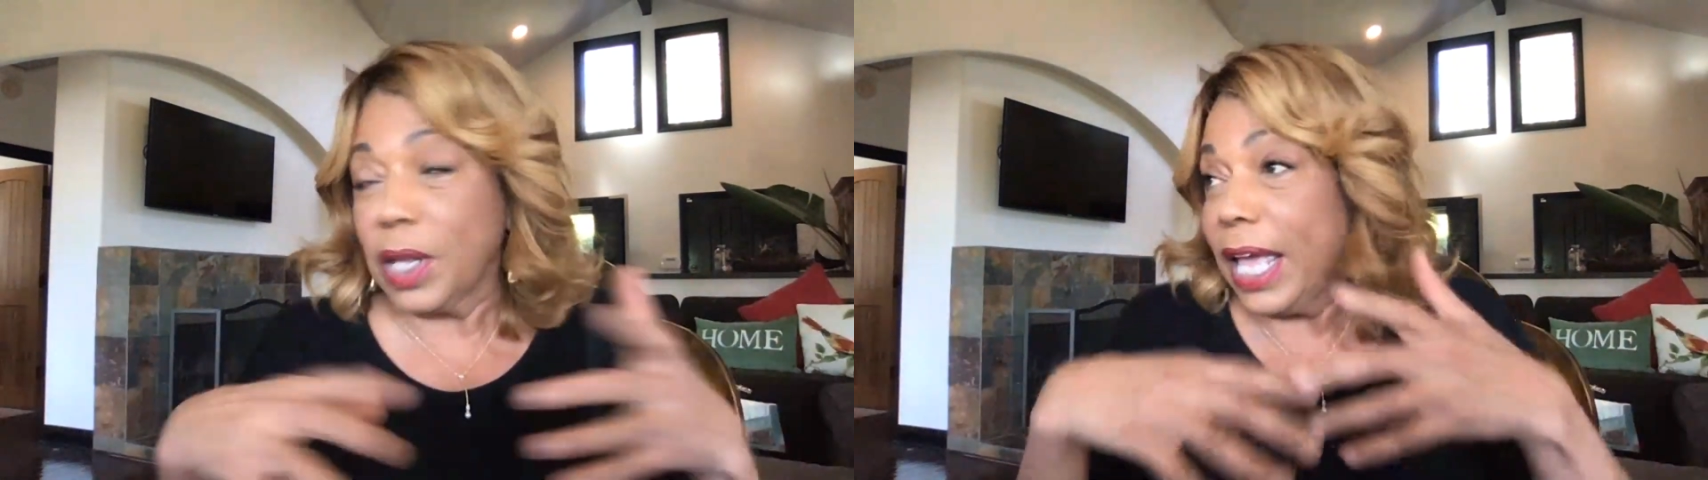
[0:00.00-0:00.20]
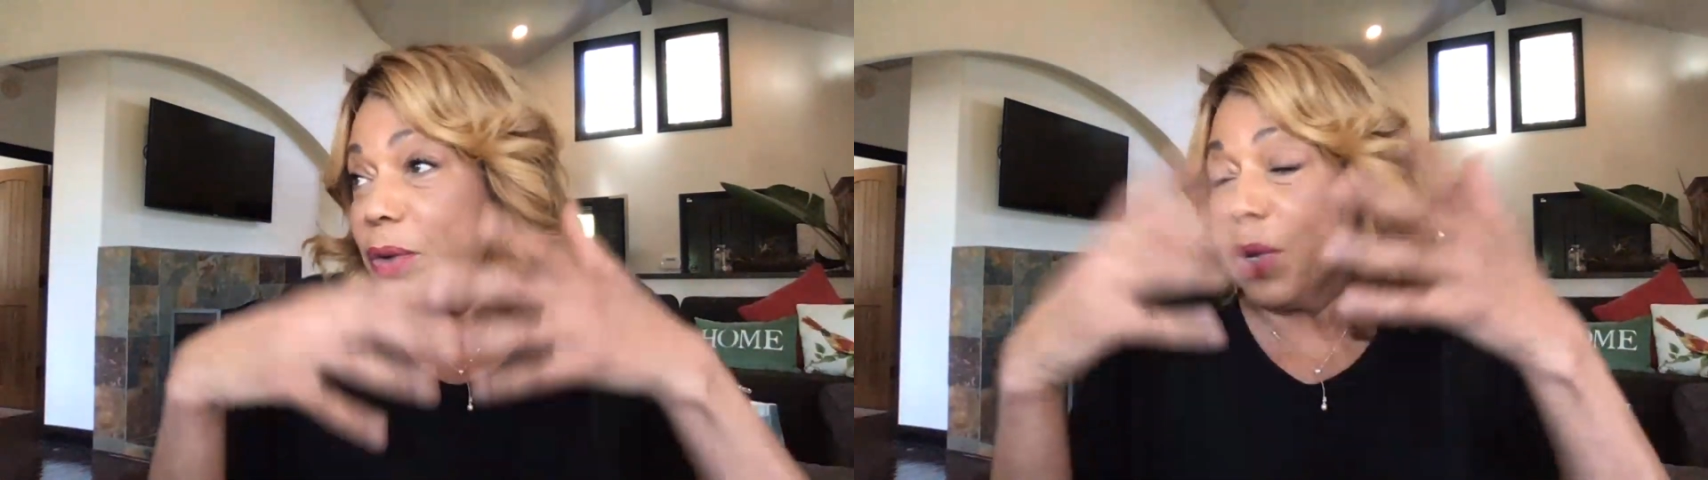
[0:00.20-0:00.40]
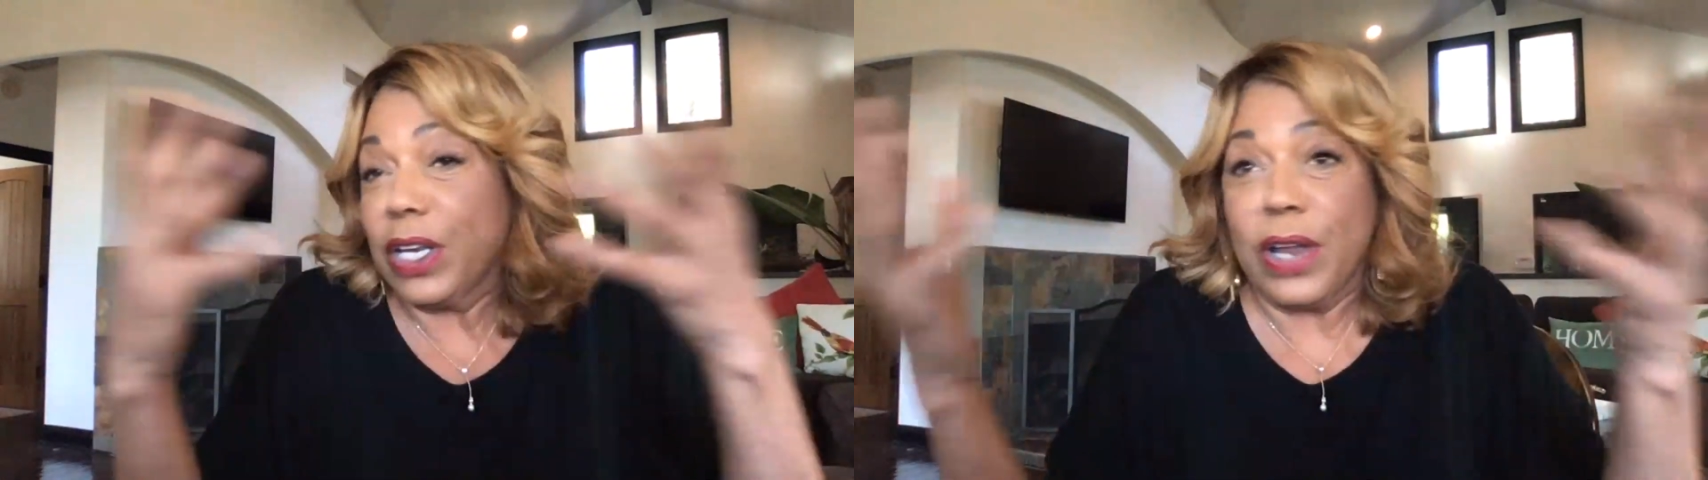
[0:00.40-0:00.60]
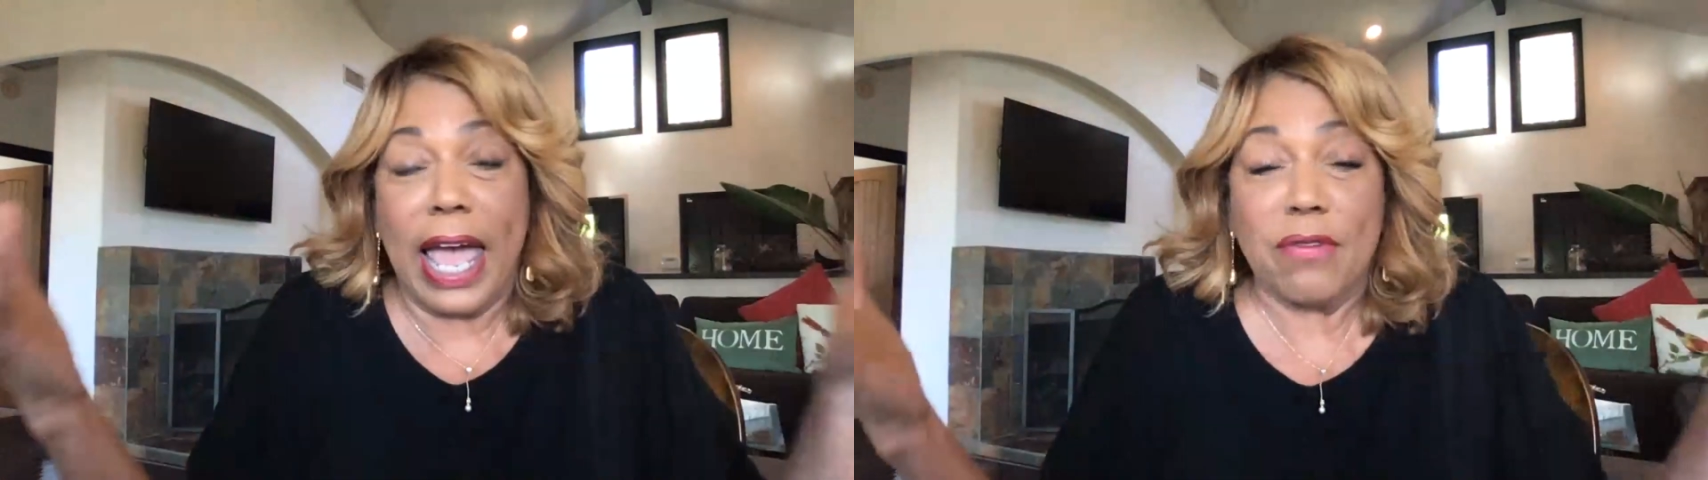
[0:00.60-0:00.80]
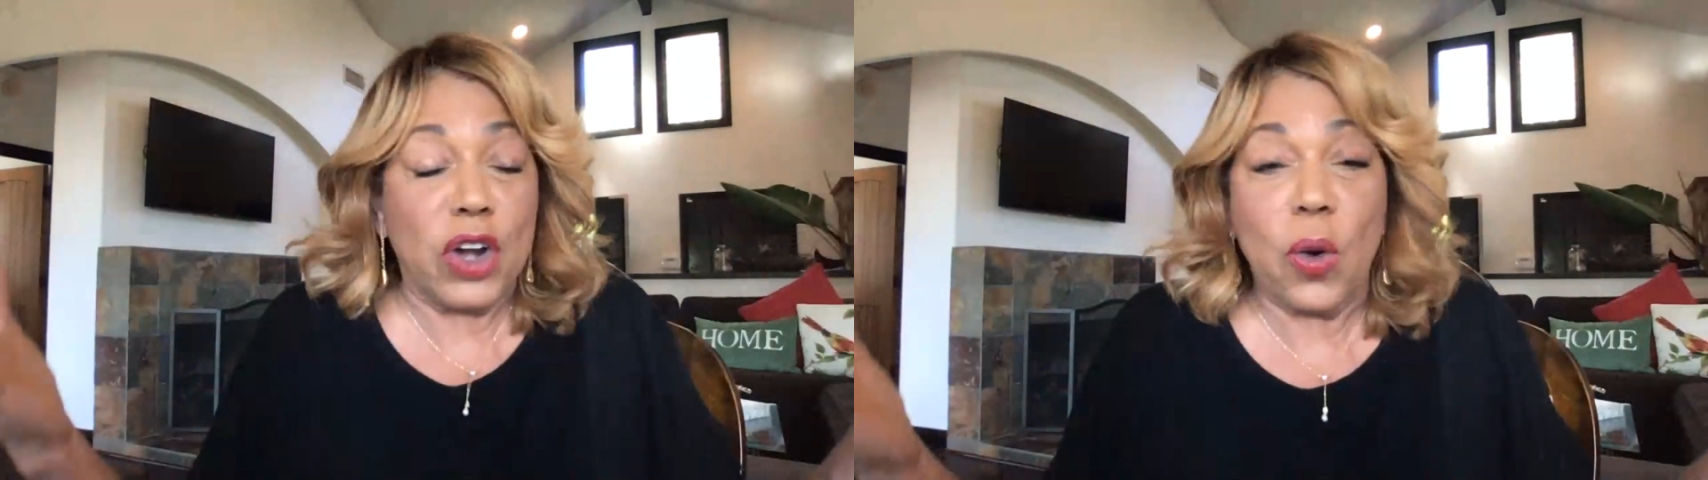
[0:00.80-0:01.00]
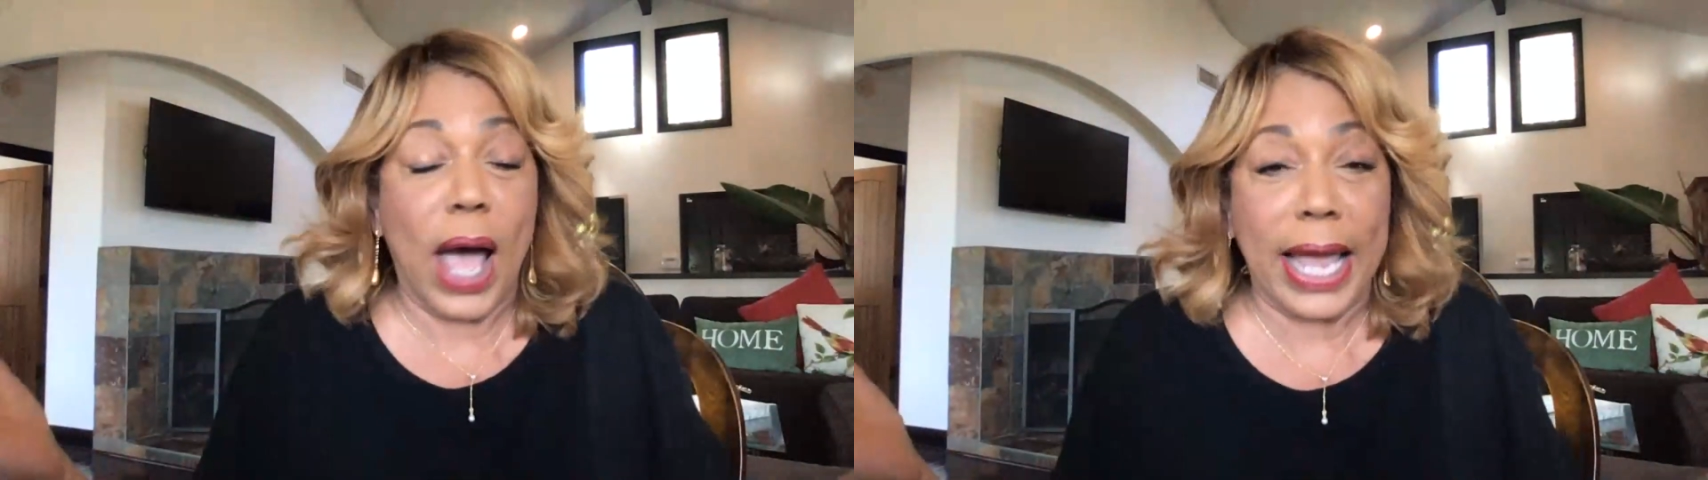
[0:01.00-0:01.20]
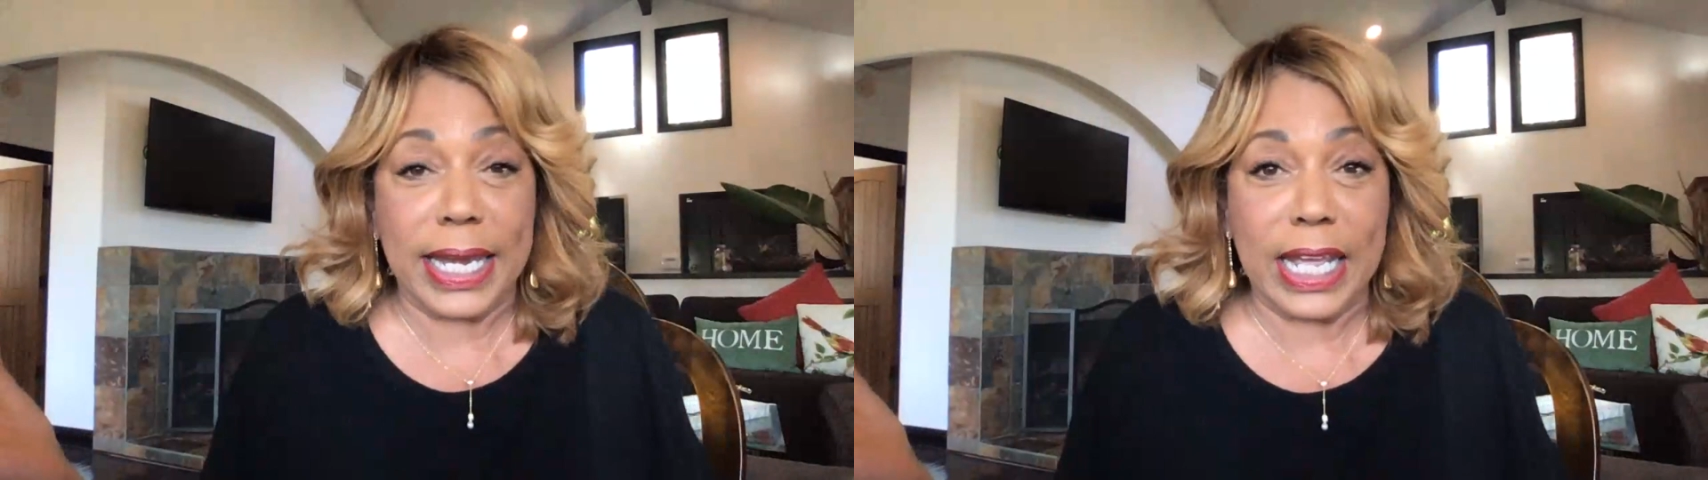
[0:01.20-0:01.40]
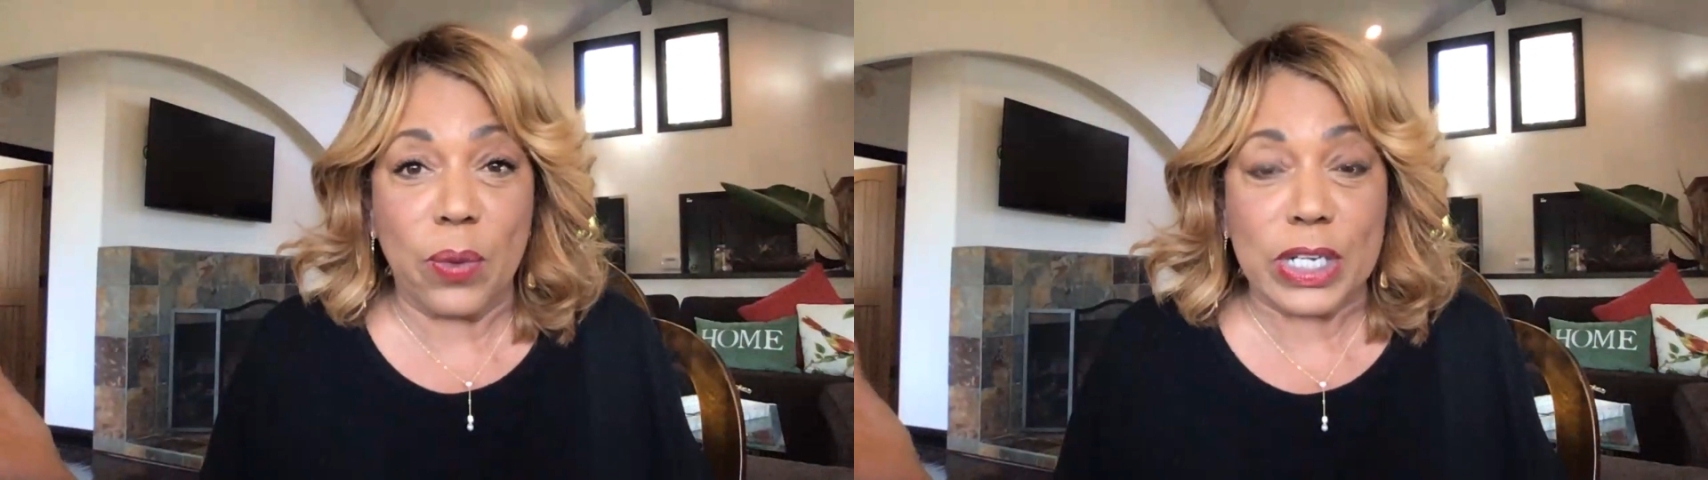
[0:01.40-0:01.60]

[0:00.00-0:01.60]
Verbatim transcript: and we have no idea